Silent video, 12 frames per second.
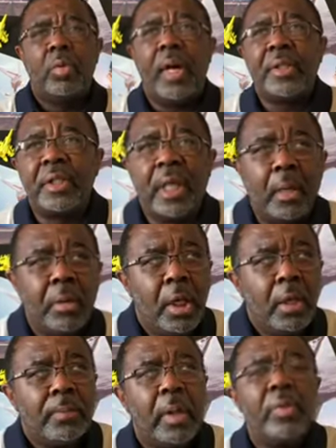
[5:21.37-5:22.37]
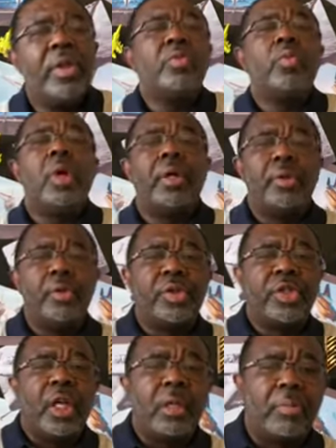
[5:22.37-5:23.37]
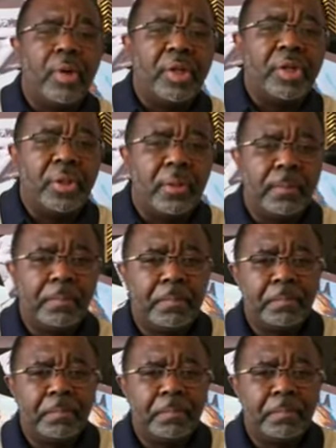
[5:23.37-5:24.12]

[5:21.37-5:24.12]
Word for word: Watch now. There is one who celebrates you.